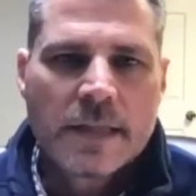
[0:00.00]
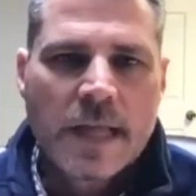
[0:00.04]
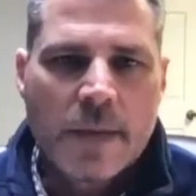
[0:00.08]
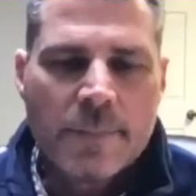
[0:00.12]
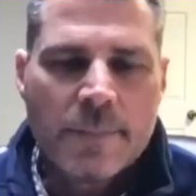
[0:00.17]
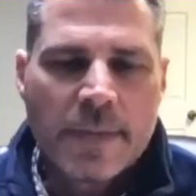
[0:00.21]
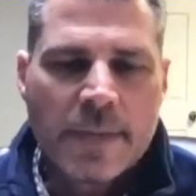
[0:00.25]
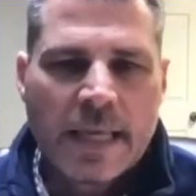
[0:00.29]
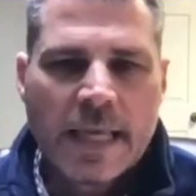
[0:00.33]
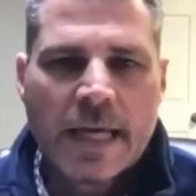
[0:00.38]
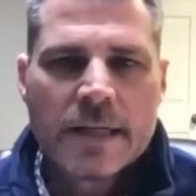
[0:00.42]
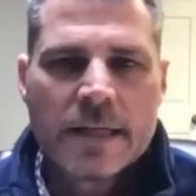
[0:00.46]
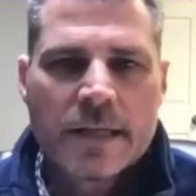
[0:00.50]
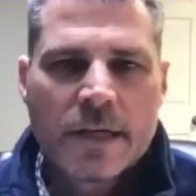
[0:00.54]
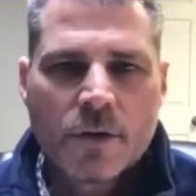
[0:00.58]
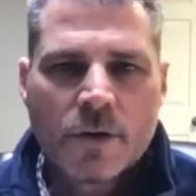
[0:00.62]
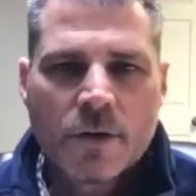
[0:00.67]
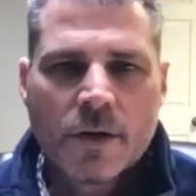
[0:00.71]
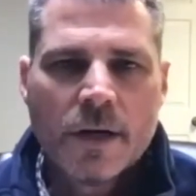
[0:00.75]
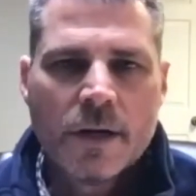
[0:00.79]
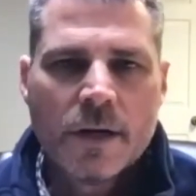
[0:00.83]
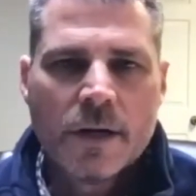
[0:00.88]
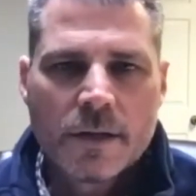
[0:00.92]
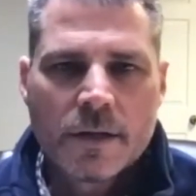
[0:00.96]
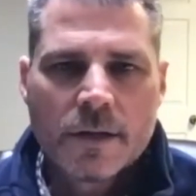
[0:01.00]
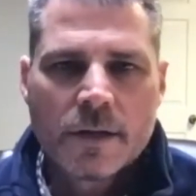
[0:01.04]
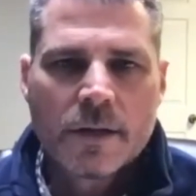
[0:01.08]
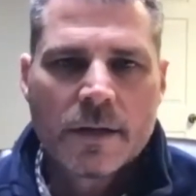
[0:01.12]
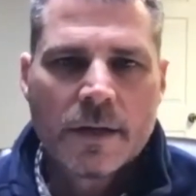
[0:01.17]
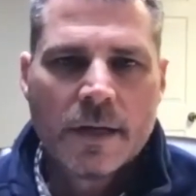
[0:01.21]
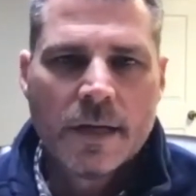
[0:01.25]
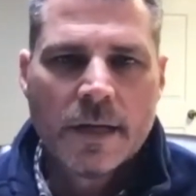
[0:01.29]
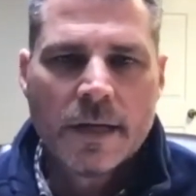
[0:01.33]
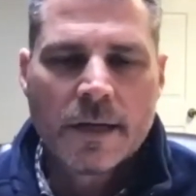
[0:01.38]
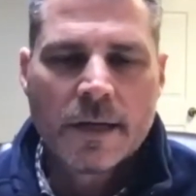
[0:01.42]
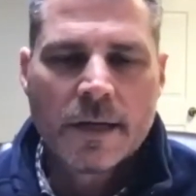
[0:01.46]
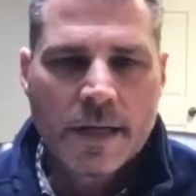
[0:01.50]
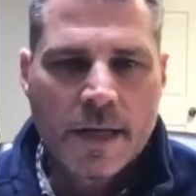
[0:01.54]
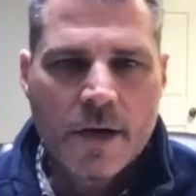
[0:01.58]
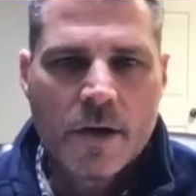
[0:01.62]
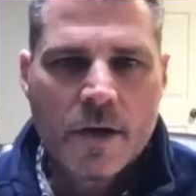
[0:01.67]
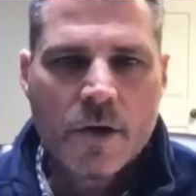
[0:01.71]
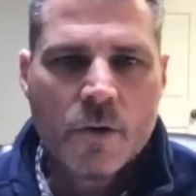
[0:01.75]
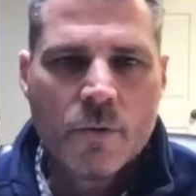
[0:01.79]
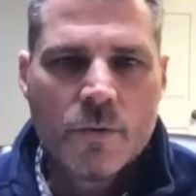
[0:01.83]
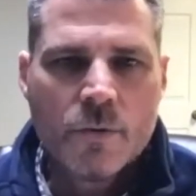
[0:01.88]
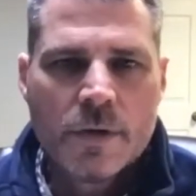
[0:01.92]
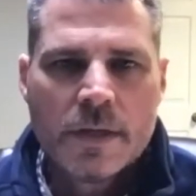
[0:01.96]
They begin to grow, uh,
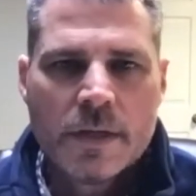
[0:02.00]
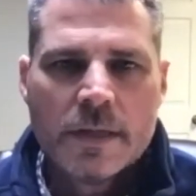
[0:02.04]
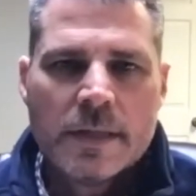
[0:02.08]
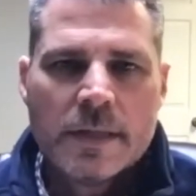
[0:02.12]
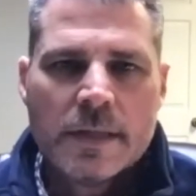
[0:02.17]
go.